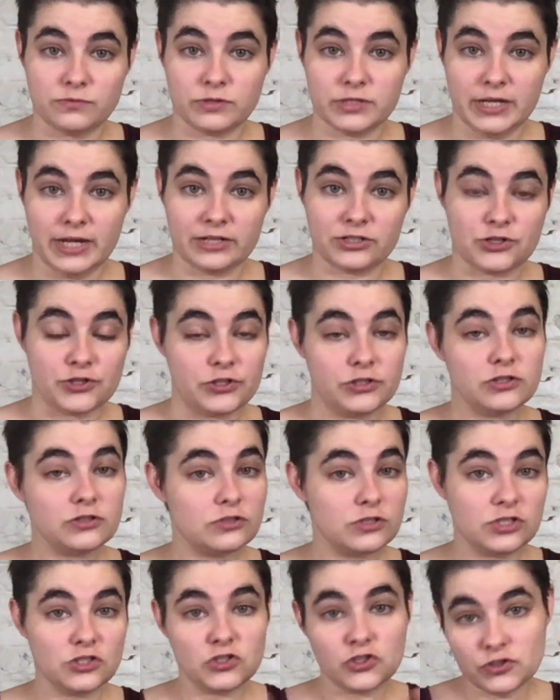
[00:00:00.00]
was actually
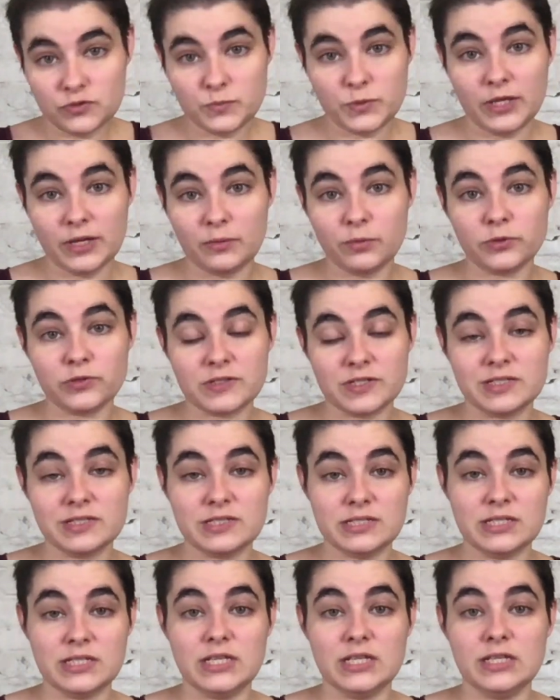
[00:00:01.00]
to just be able to
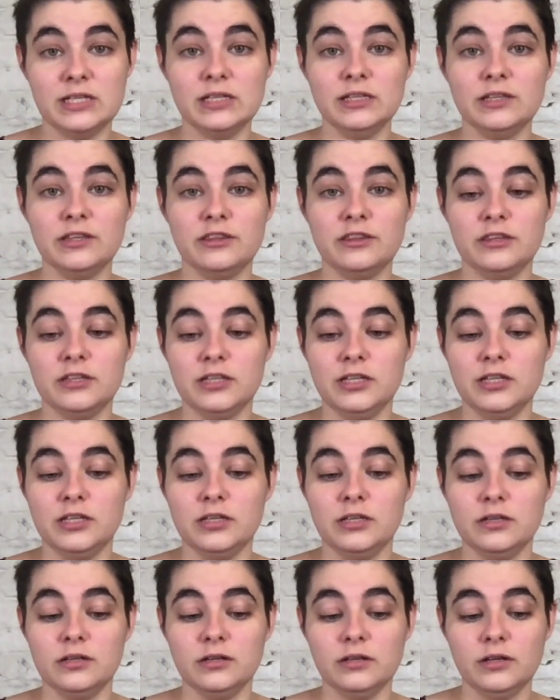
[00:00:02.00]
see
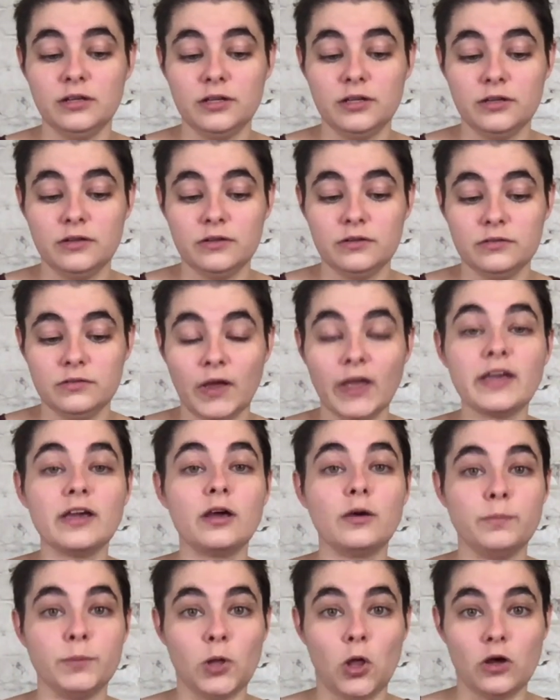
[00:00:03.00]
the
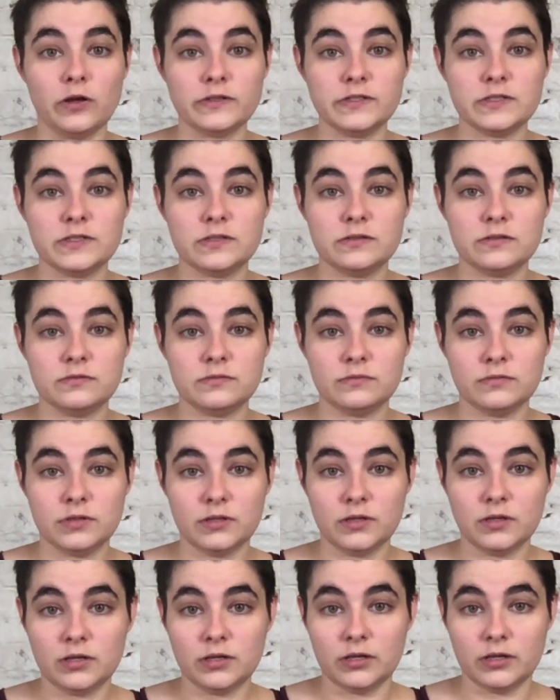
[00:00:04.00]
ink blot
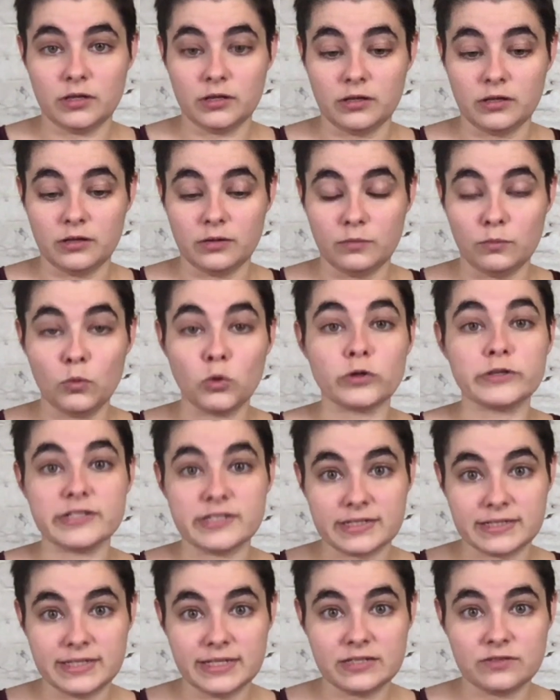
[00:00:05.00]
more
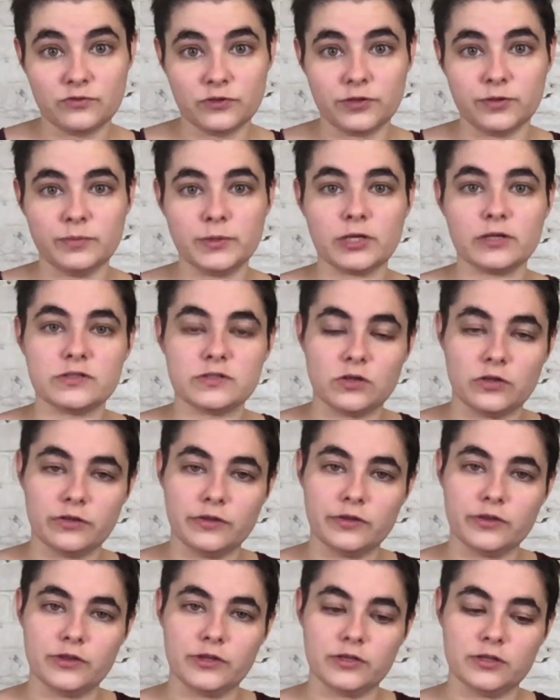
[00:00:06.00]
successfully, because
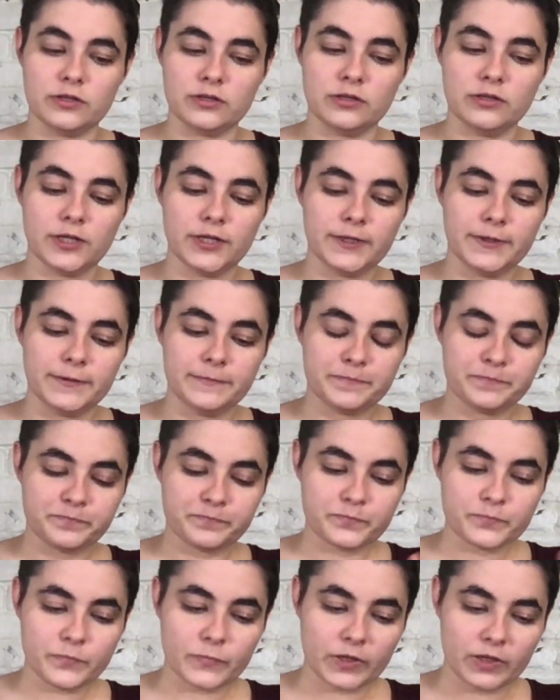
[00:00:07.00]
on
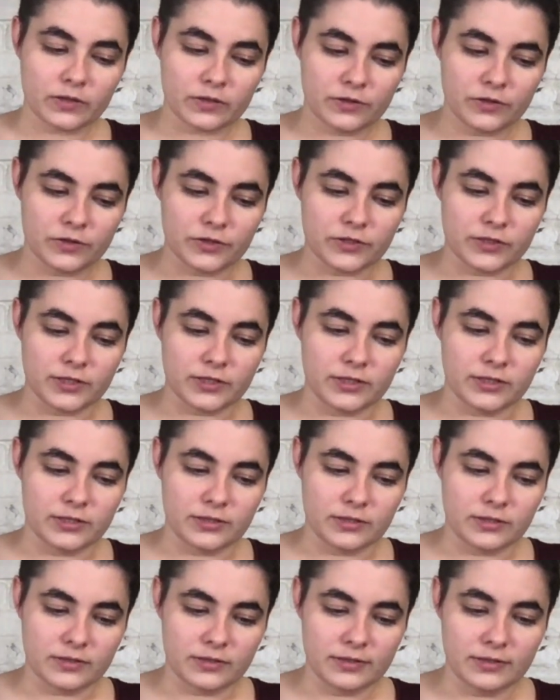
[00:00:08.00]

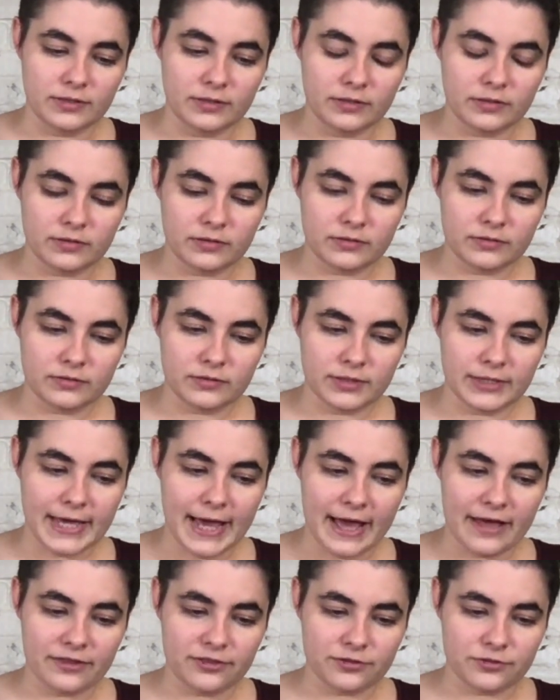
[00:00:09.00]
the
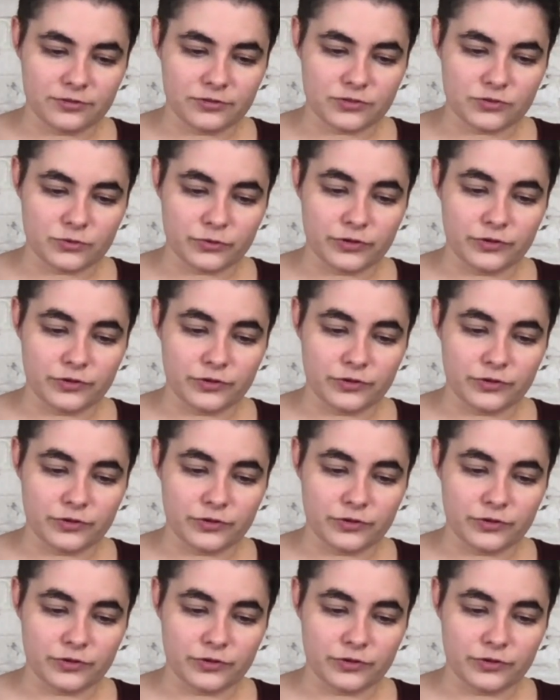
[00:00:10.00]
gathers or